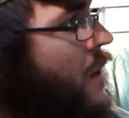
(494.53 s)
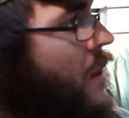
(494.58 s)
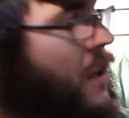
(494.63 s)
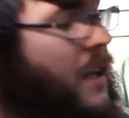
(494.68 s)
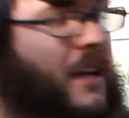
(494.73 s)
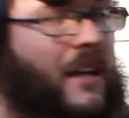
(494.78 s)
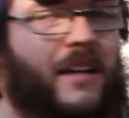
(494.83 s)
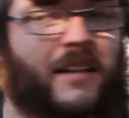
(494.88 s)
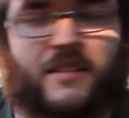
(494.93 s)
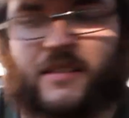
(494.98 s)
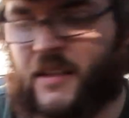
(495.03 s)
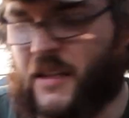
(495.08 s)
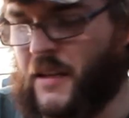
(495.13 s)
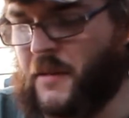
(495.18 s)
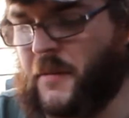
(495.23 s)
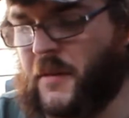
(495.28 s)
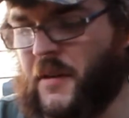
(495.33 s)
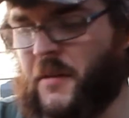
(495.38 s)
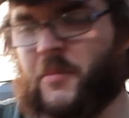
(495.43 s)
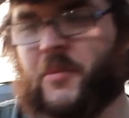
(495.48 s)
like I said,
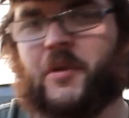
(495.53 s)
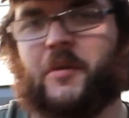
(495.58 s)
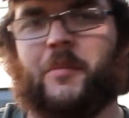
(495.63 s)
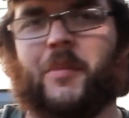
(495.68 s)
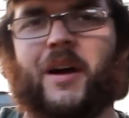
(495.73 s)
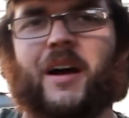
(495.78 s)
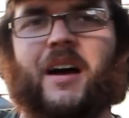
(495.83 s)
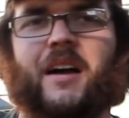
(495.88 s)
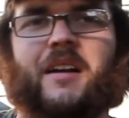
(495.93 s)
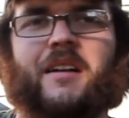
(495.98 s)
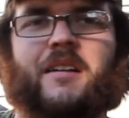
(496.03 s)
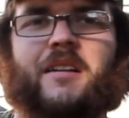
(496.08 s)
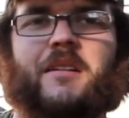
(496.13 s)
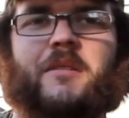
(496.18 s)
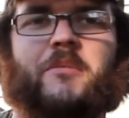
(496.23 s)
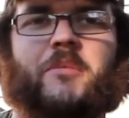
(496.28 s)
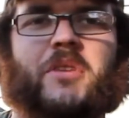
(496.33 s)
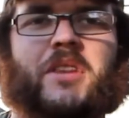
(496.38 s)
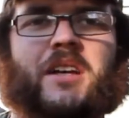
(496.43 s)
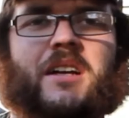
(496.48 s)
I'm gonna put a pad on it,
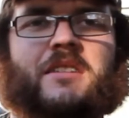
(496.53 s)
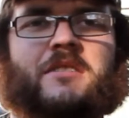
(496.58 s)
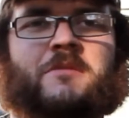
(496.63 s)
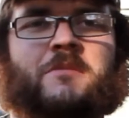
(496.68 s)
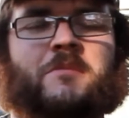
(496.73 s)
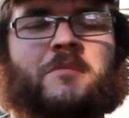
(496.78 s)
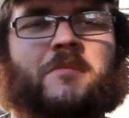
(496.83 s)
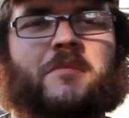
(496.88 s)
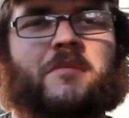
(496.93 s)
but that's